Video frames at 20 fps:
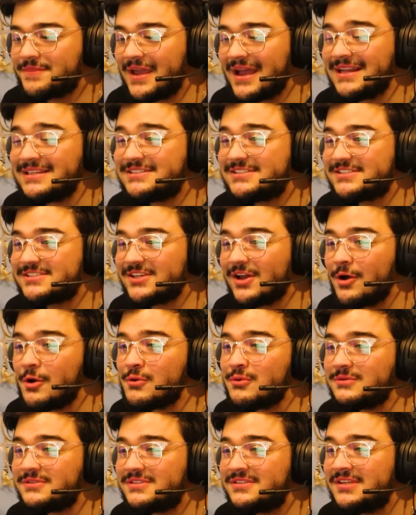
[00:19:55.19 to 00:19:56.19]
That's
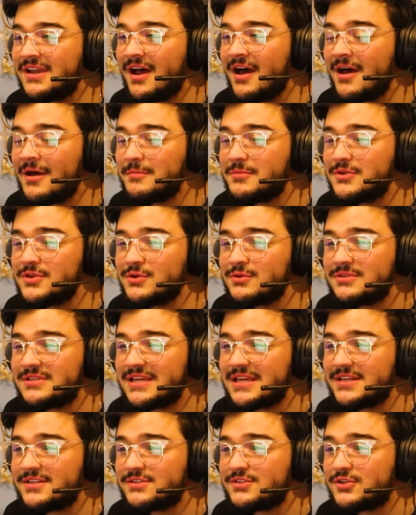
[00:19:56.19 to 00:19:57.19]
so dumb. You
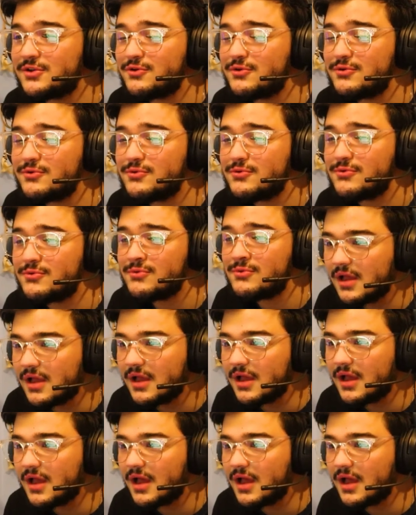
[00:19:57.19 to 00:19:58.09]
did too.